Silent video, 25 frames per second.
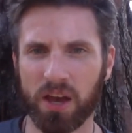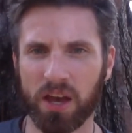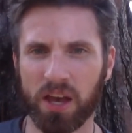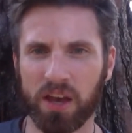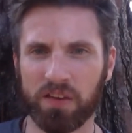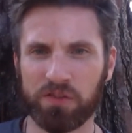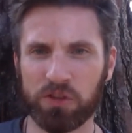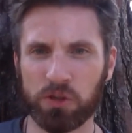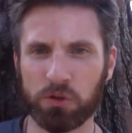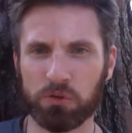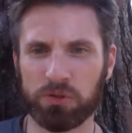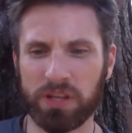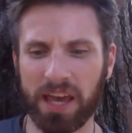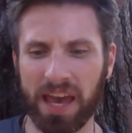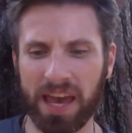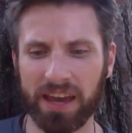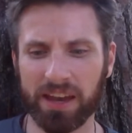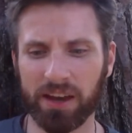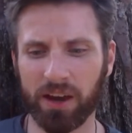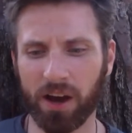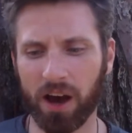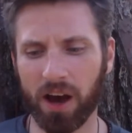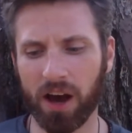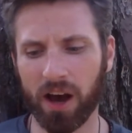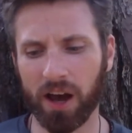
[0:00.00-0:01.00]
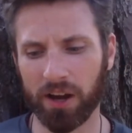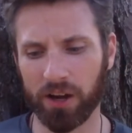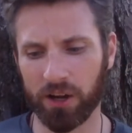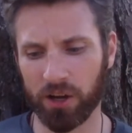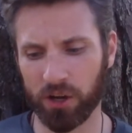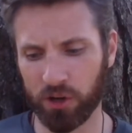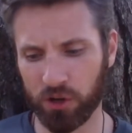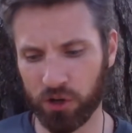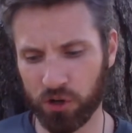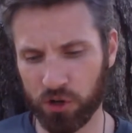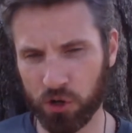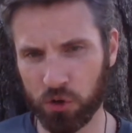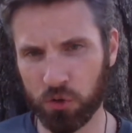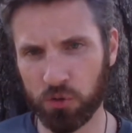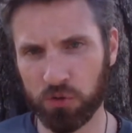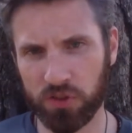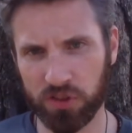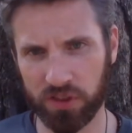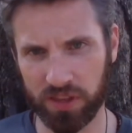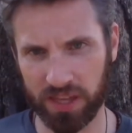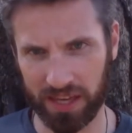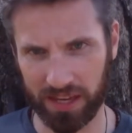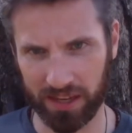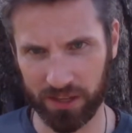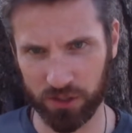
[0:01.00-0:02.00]
if you take on new
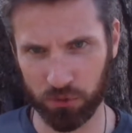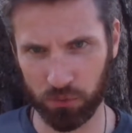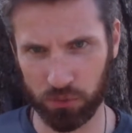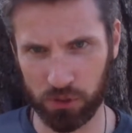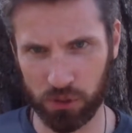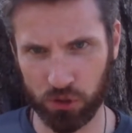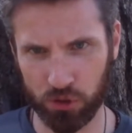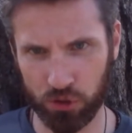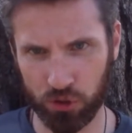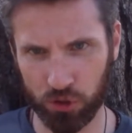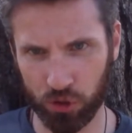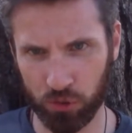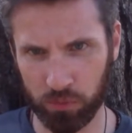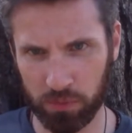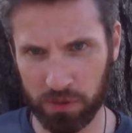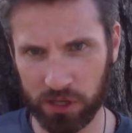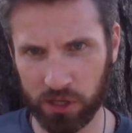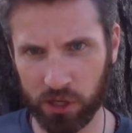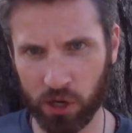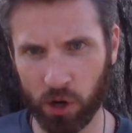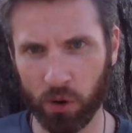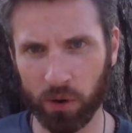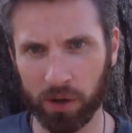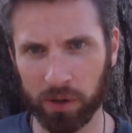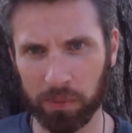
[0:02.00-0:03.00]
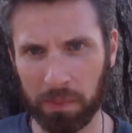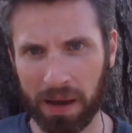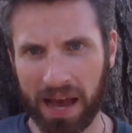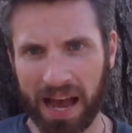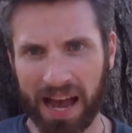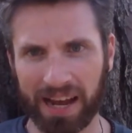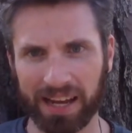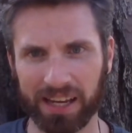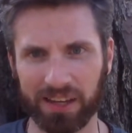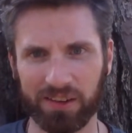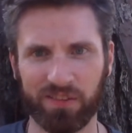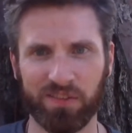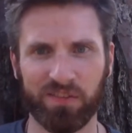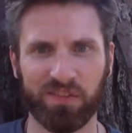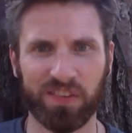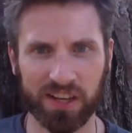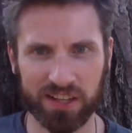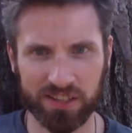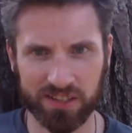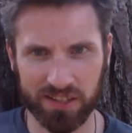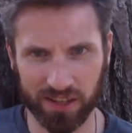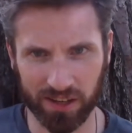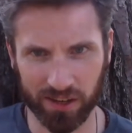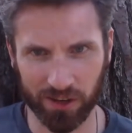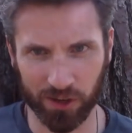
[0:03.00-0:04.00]
things when you should be going back and
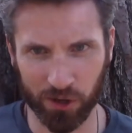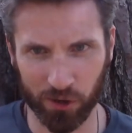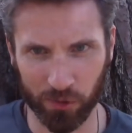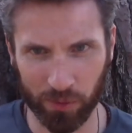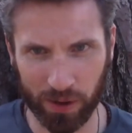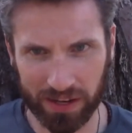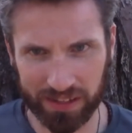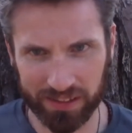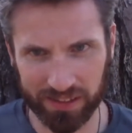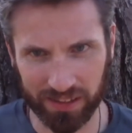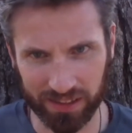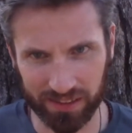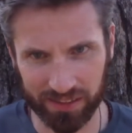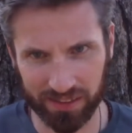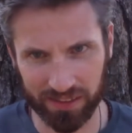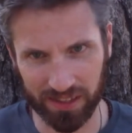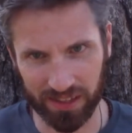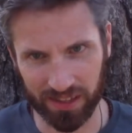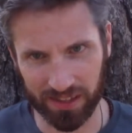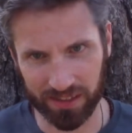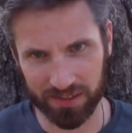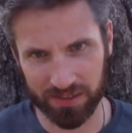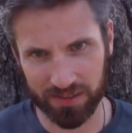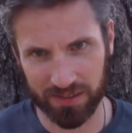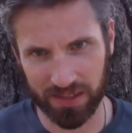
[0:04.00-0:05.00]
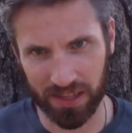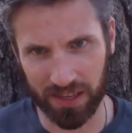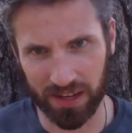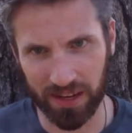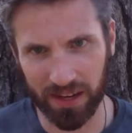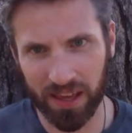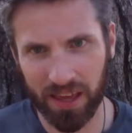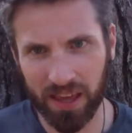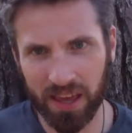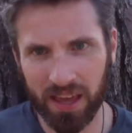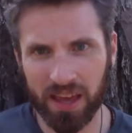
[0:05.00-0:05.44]
fixing and correcting things, then